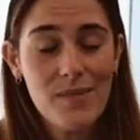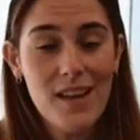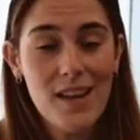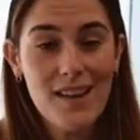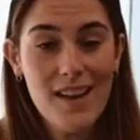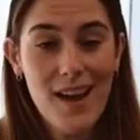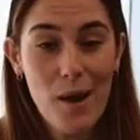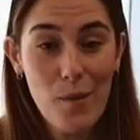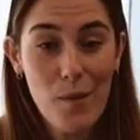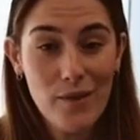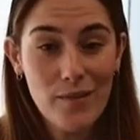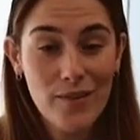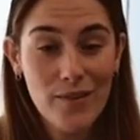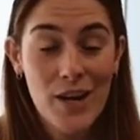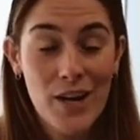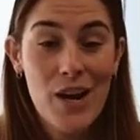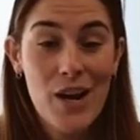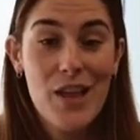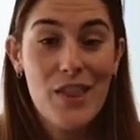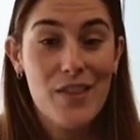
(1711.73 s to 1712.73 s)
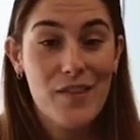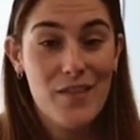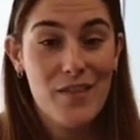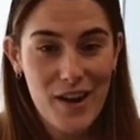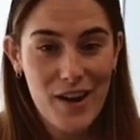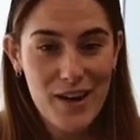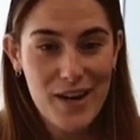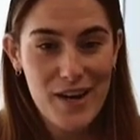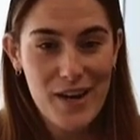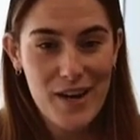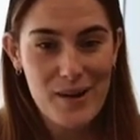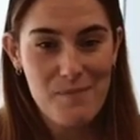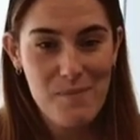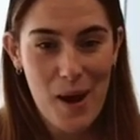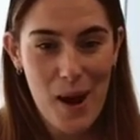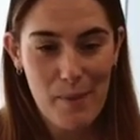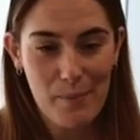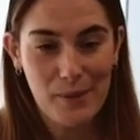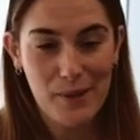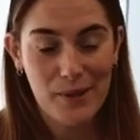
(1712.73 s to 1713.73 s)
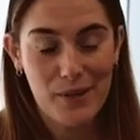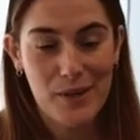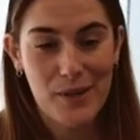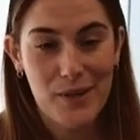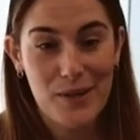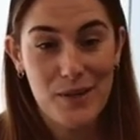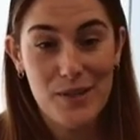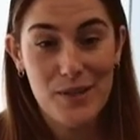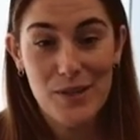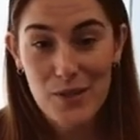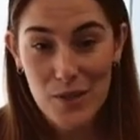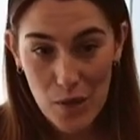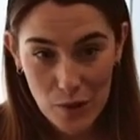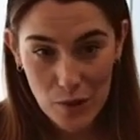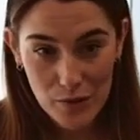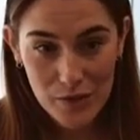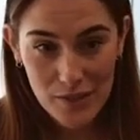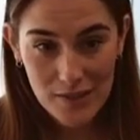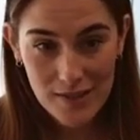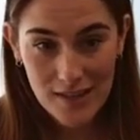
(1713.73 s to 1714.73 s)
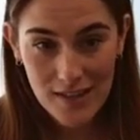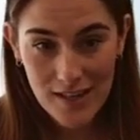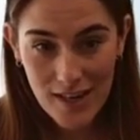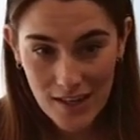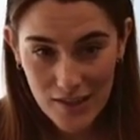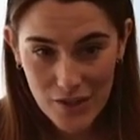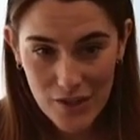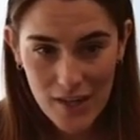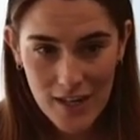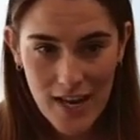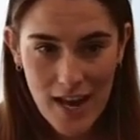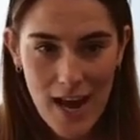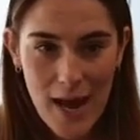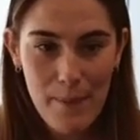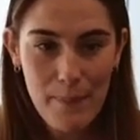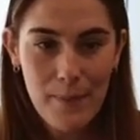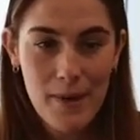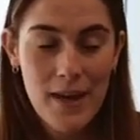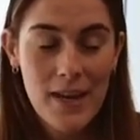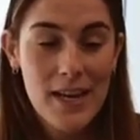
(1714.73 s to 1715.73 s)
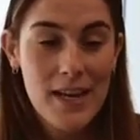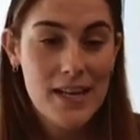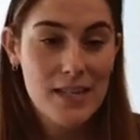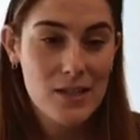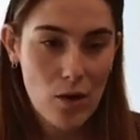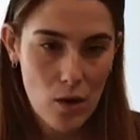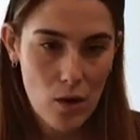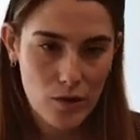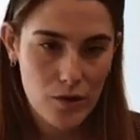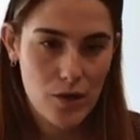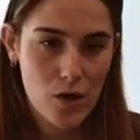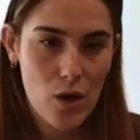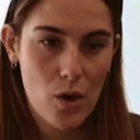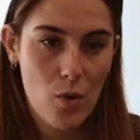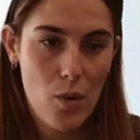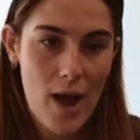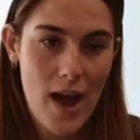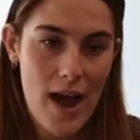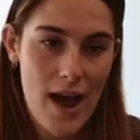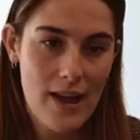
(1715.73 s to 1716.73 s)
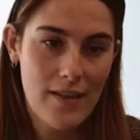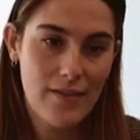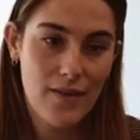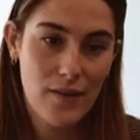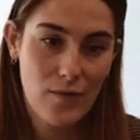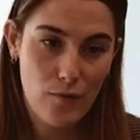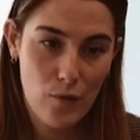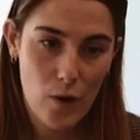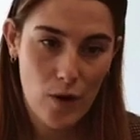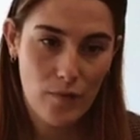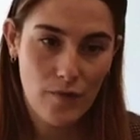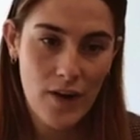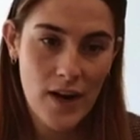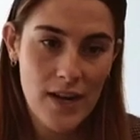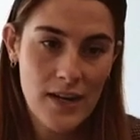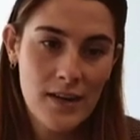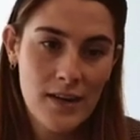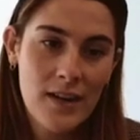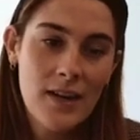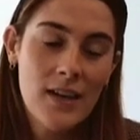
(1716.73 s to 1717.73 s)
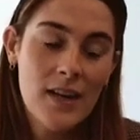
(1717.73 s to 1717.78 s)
However, the very unpopular SALT deduction cap is also at the forefront.